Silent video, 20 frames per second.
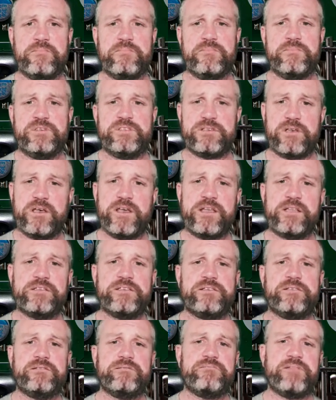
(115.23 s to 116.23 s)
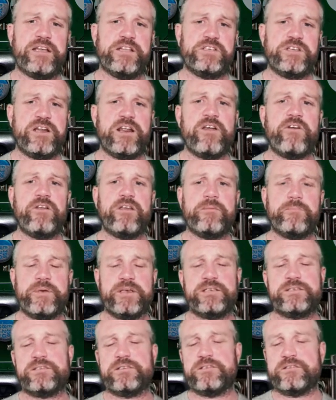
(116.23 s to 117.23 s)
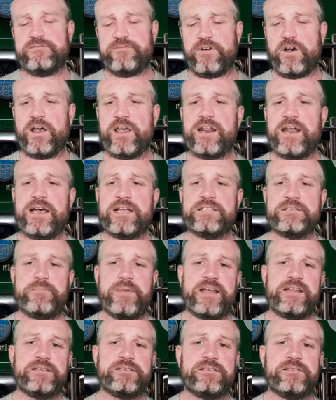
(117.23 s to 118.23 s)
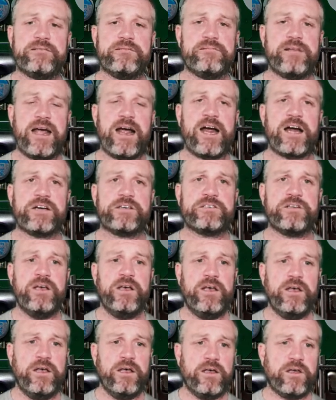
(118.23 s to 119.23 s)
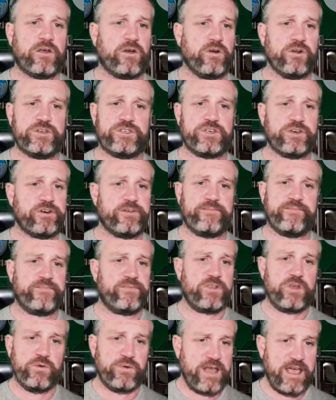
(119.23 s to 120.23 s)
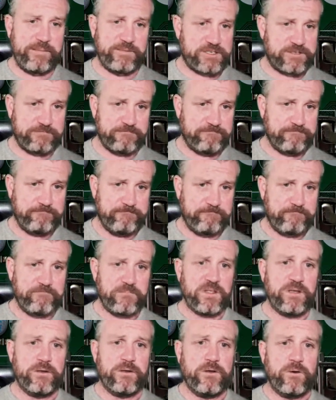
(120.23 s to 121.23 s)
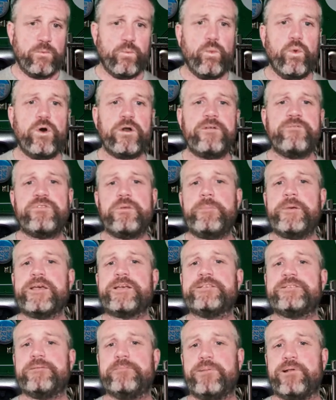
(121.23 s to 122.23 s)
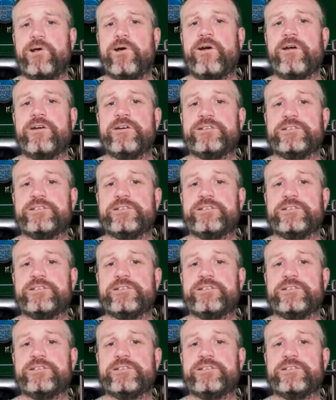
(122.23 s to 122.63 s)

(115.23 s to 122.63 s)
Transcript: Science, engineering, business, finance, medicine, art, culture, you name it. One of the biggest employers